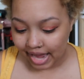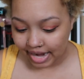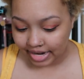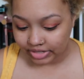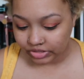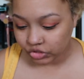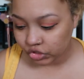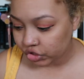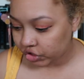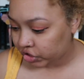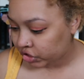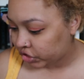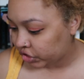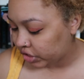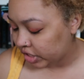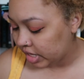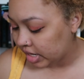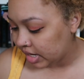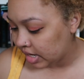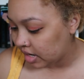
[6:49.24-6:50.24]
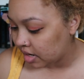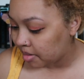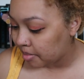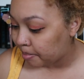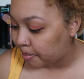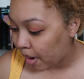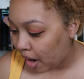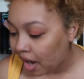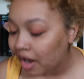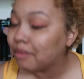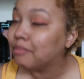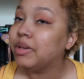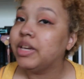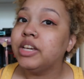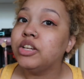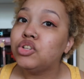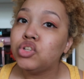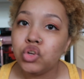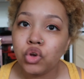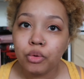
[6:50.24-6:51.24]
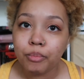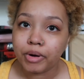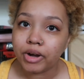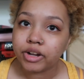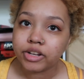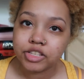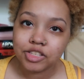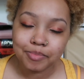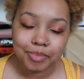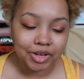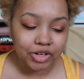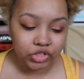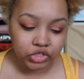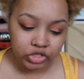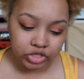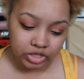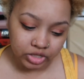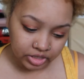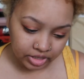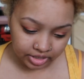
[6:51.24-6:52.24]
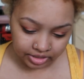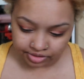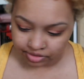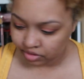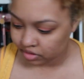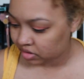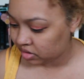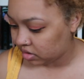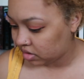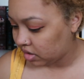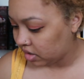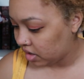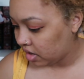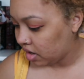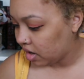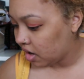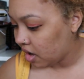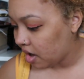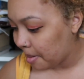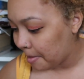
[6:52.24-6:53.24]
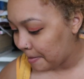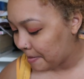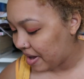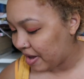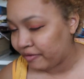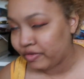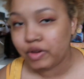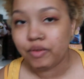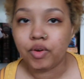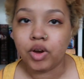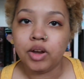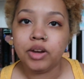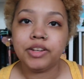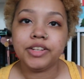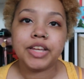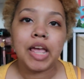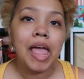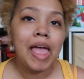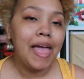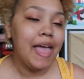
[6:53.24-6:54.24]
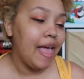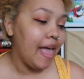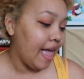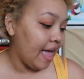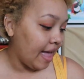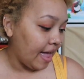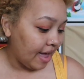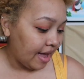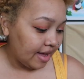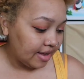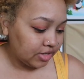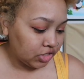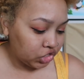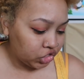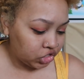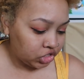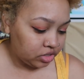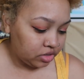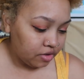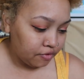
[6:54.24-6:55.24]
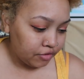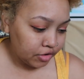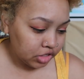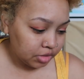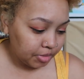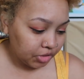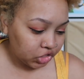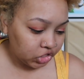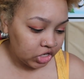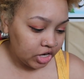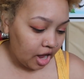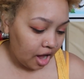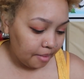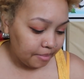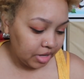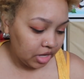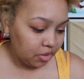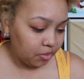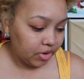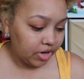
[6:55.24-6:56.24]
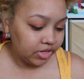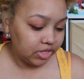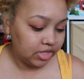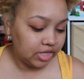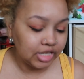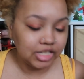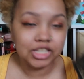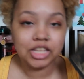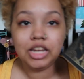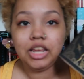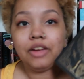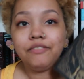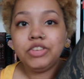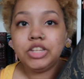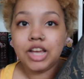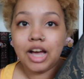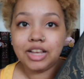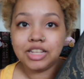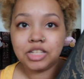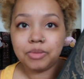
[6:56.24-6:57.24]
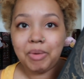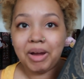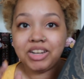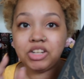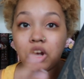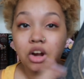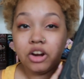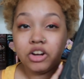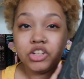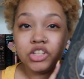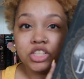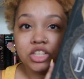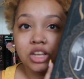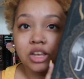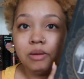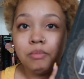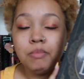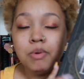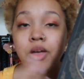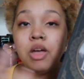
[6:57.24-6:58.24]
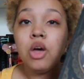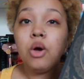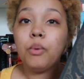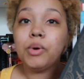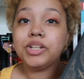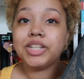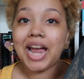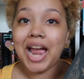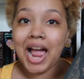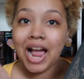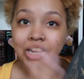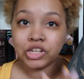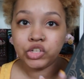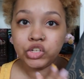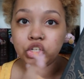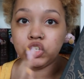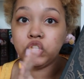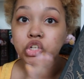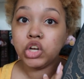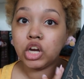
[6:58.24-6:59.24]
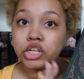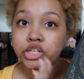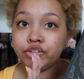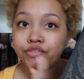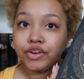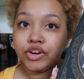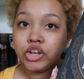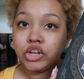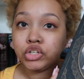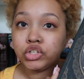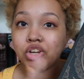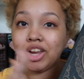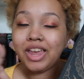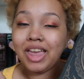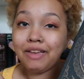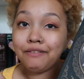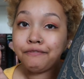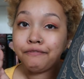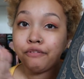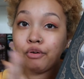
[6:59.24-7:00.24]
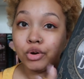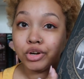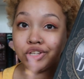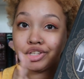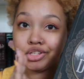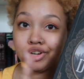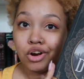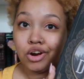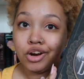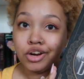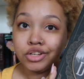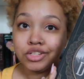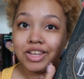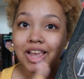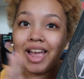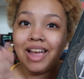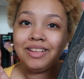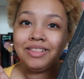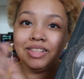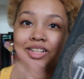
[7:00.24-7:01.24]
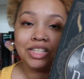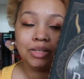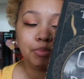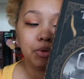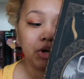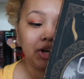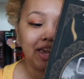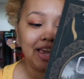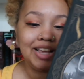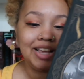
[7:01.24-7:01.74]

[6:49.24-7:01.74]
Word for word: and she bought me two books because she is my favorite. And she, the first book she got me was The City of Dusk by Tara Sim, which I actually just finished and gave four stars, and this book